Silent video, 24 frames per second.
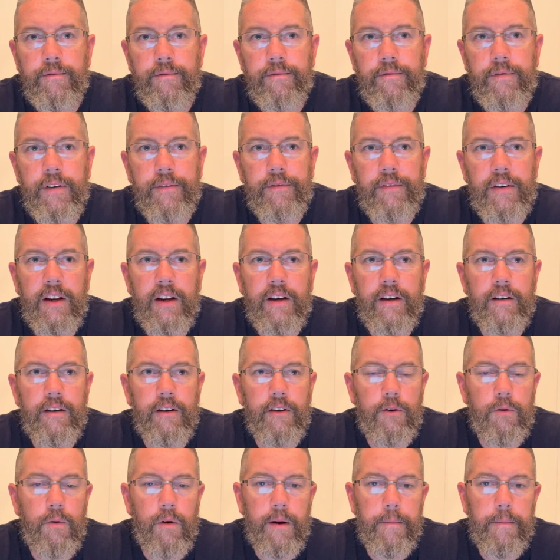15 to
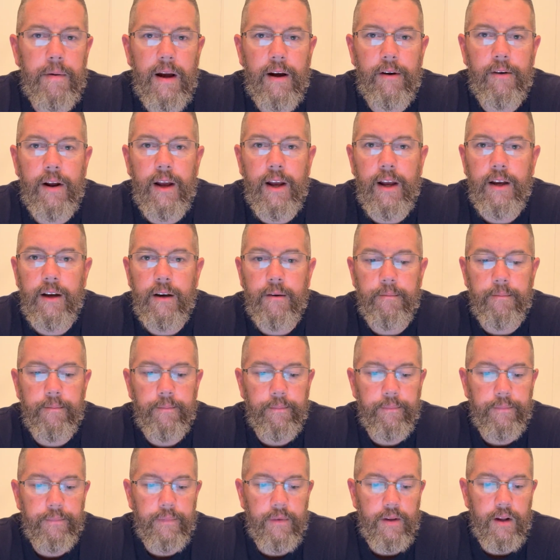20-pound ham,
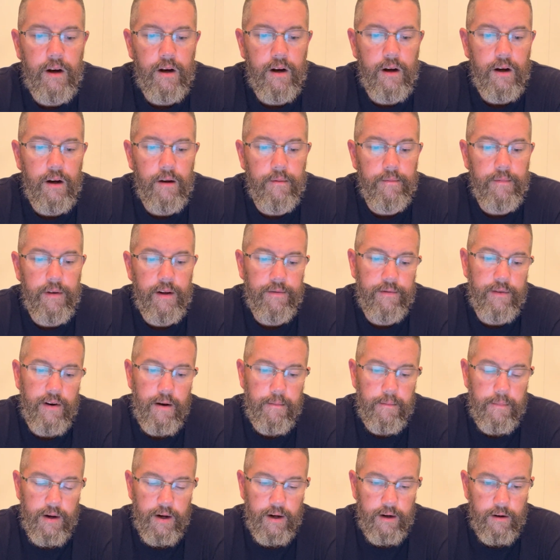if
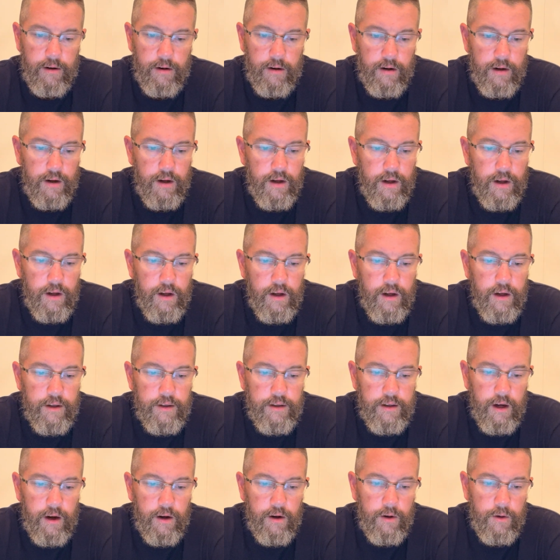not bigger.
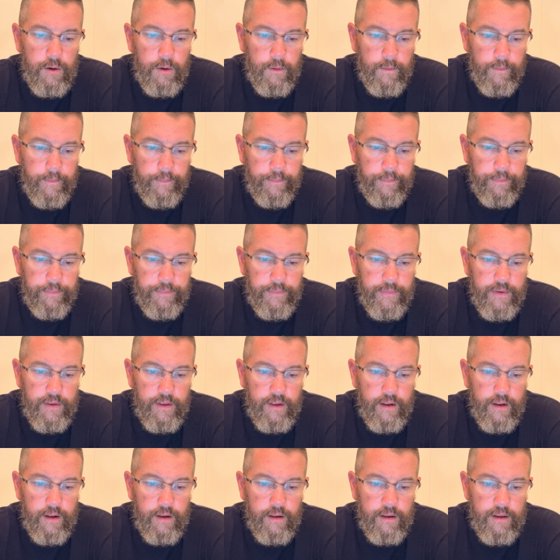So
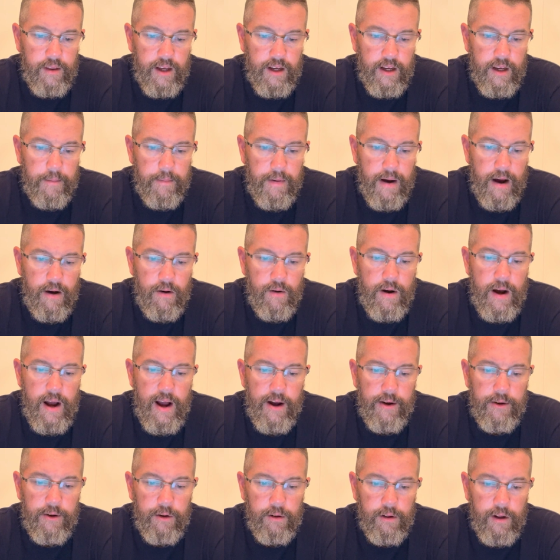think about
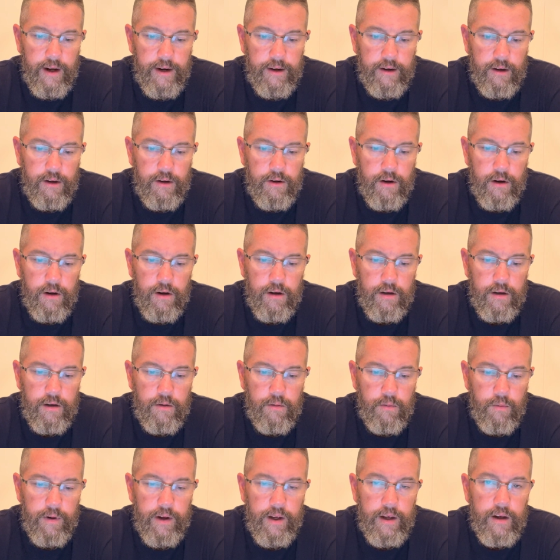how you like to cook.
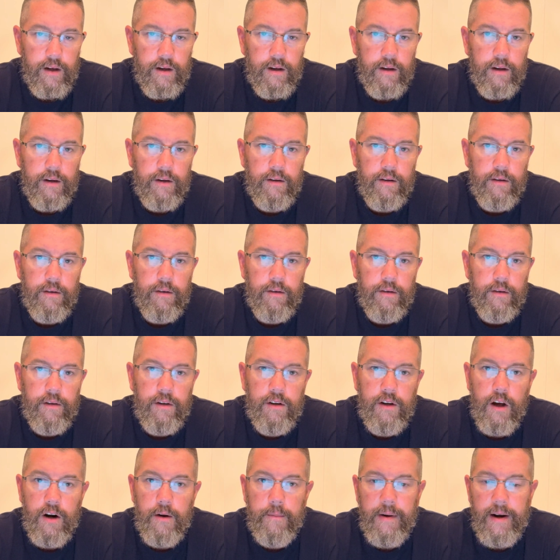We can
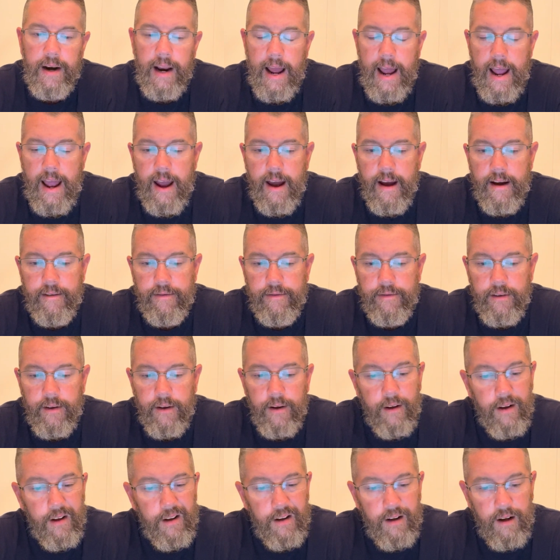cut them in half.
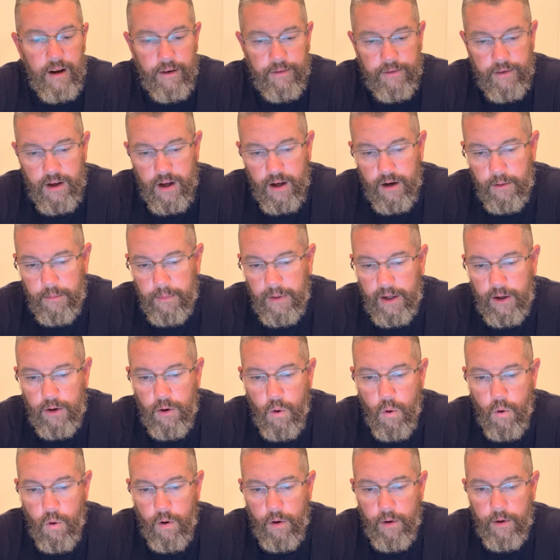I've cut them in
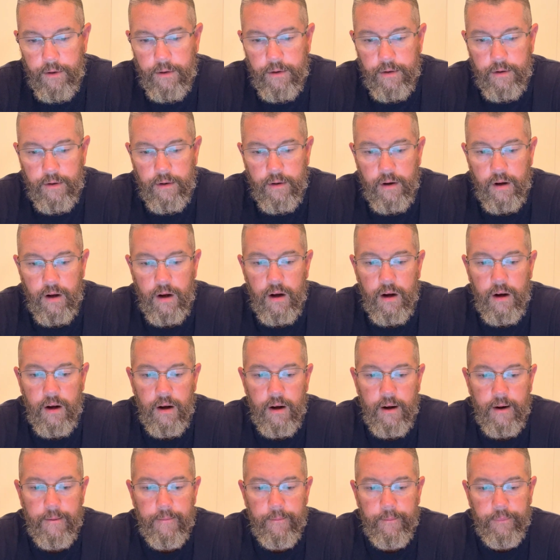quarters.
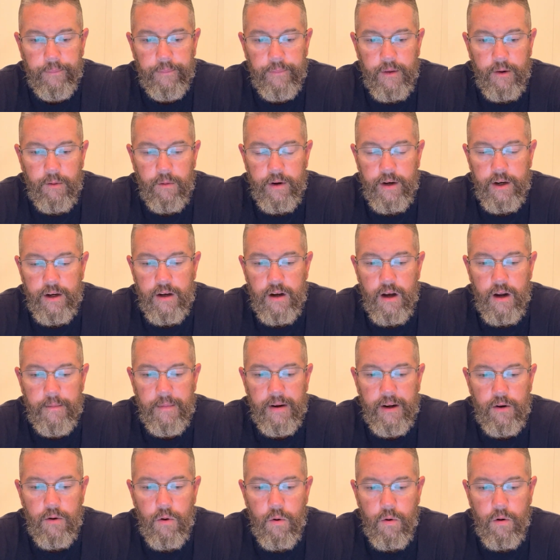When you cut them
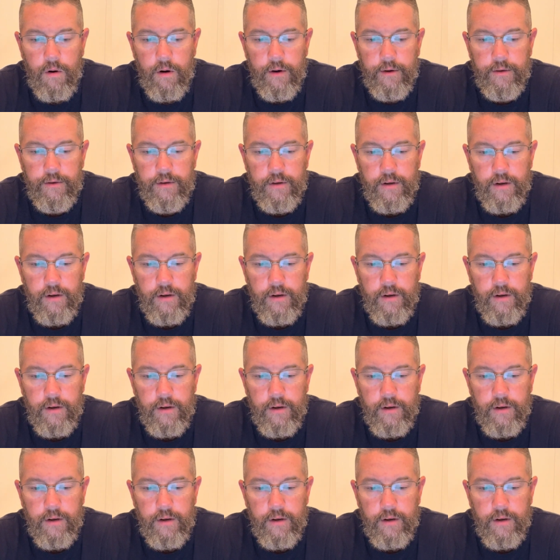in quarters,